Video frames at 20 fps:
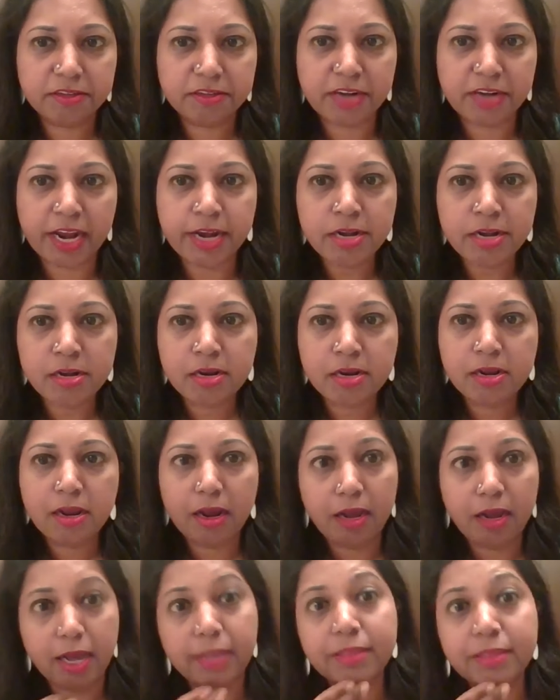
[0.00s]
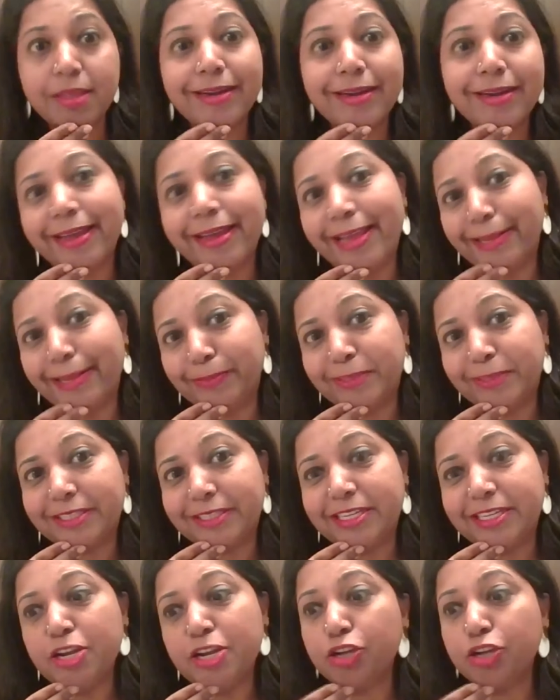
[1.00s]
right? And that helps.
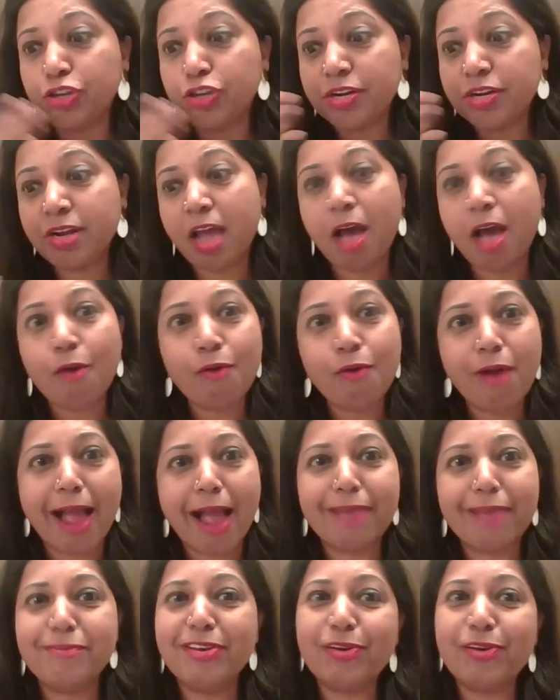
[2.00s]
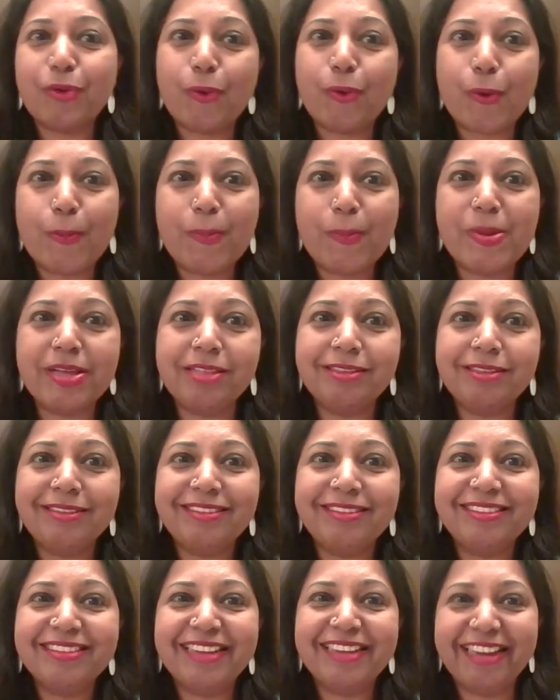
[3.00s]
So now I will open
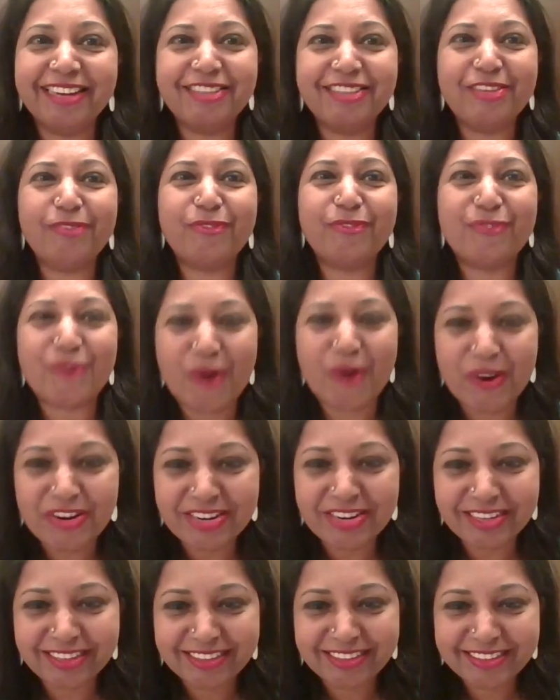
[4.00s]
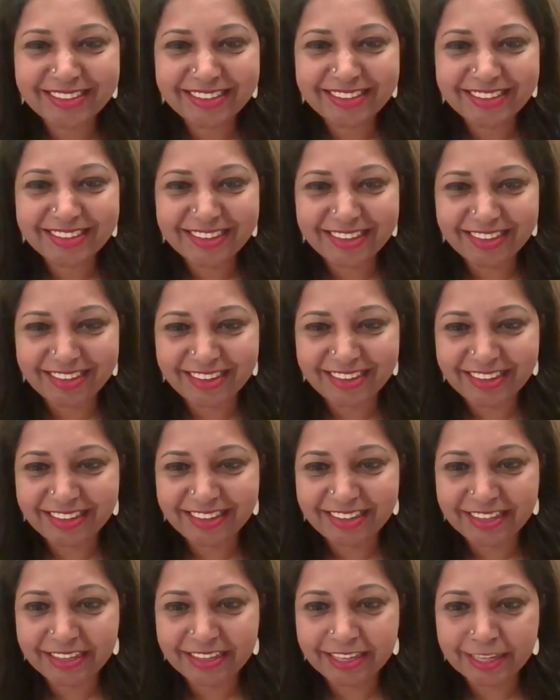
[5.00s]
it for,
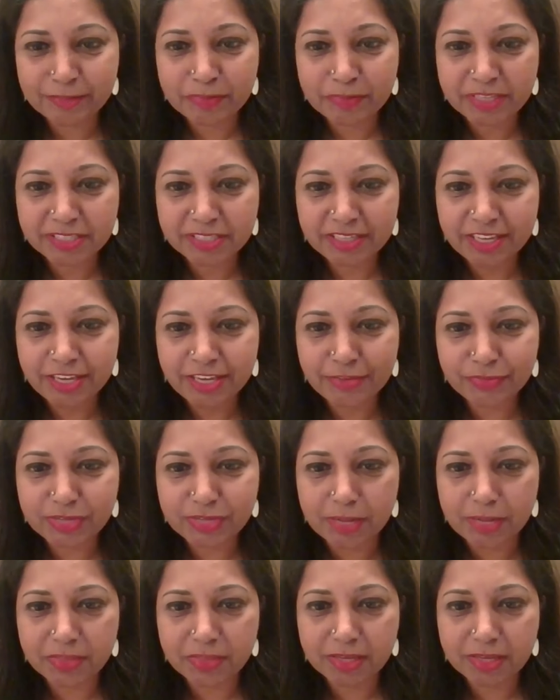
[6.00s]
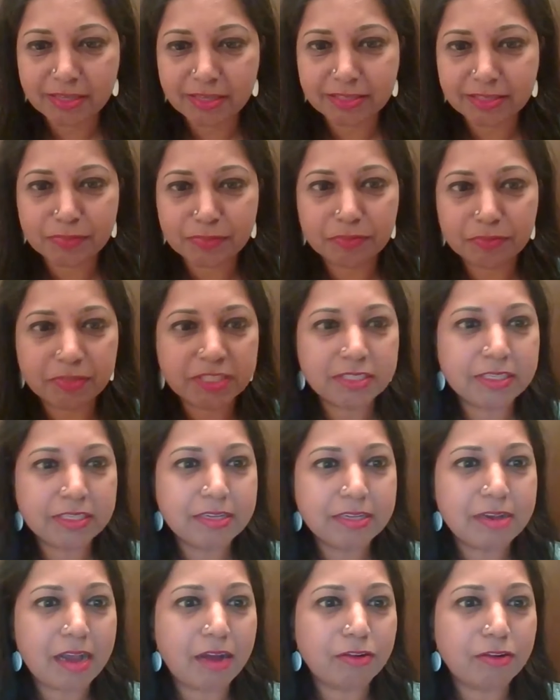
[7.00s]
let me see if something is
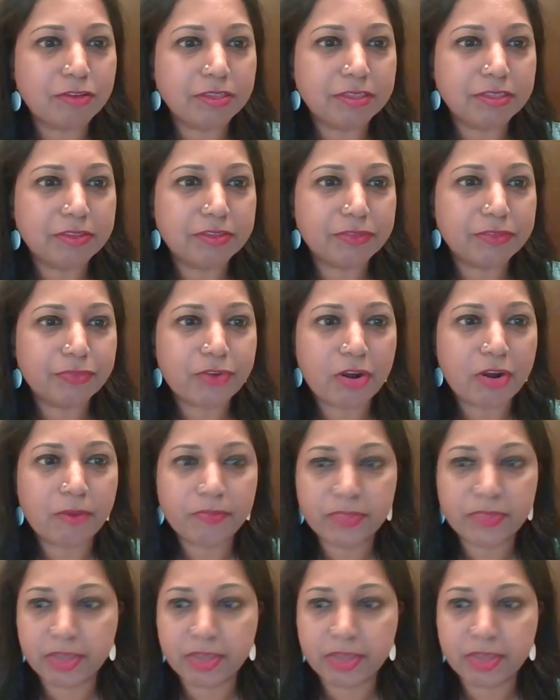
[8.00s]
missing out from